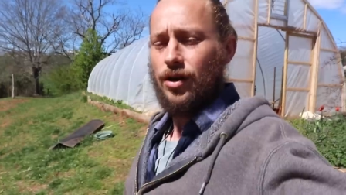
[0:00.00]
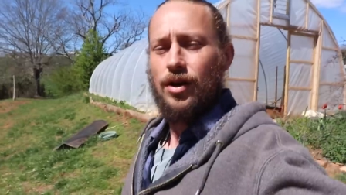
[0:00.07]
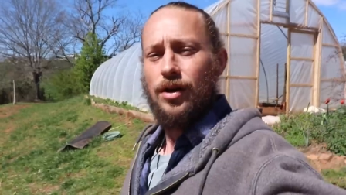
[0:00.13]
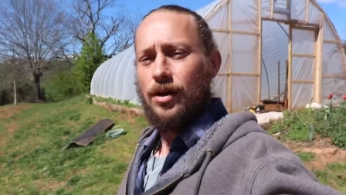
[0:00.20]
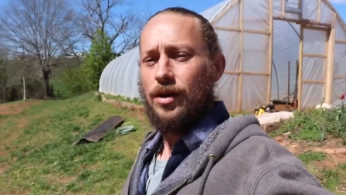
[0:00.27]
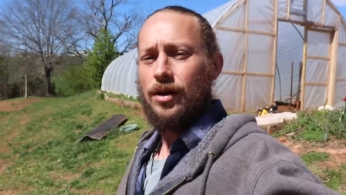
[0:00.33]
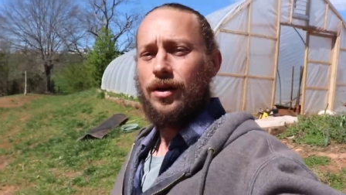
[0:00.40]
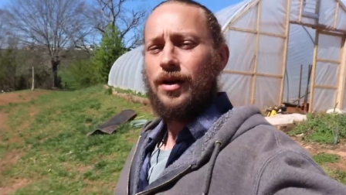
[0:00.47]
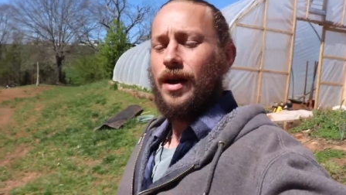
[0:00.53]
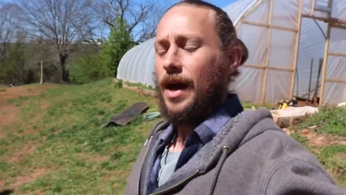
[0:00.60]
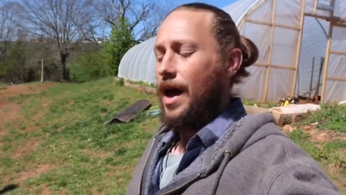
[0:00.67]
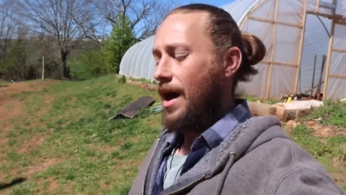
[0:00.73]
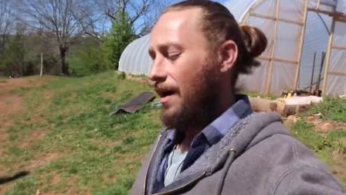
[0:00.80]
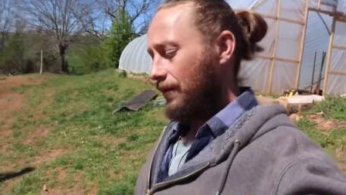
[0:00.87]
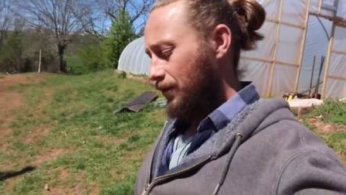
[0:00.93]
Good
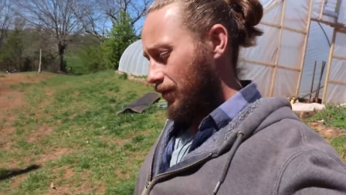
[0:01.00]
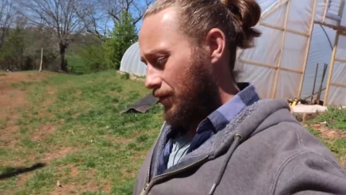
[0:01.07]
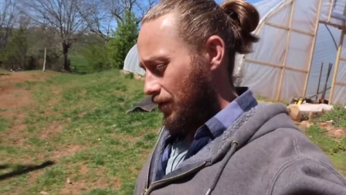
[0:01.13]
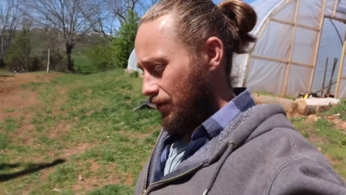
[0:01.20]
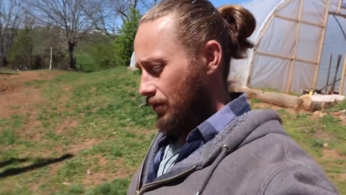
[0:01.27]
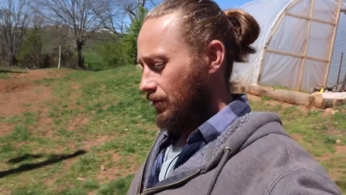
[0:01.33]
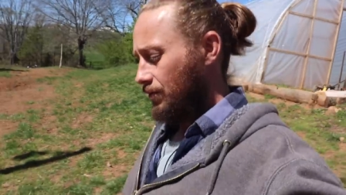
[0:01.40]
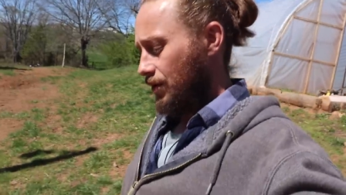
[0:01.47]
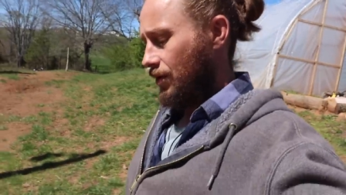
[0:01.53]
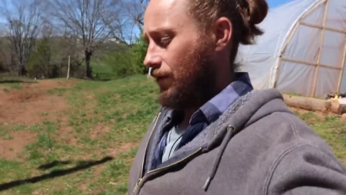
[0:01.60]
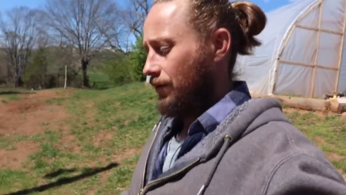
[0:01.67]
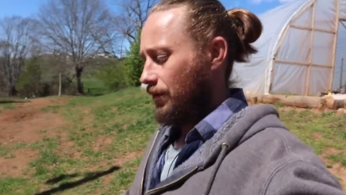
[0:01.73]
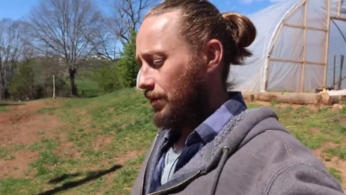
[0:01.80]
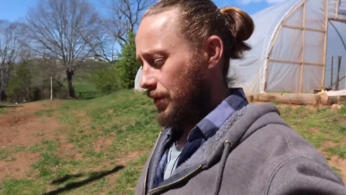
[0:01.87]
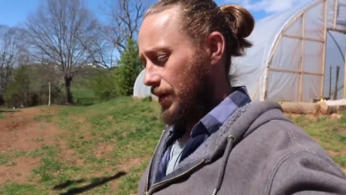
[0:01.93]
afternoon,
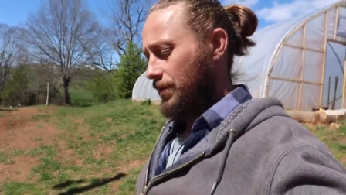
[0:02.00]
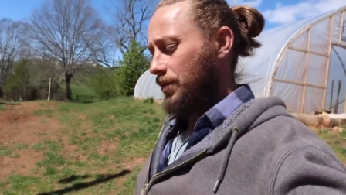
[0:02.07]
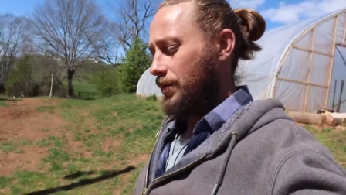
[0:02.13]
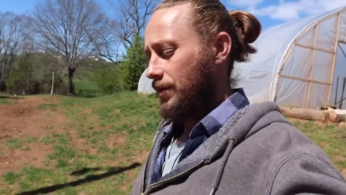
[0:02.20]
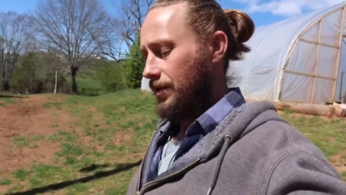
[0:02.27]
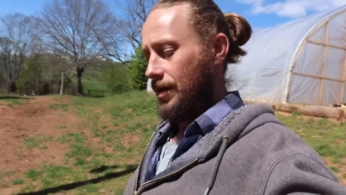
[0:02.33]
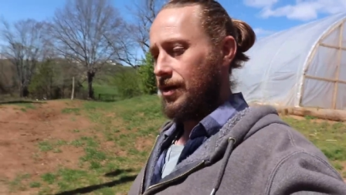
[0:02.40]
beautiful people.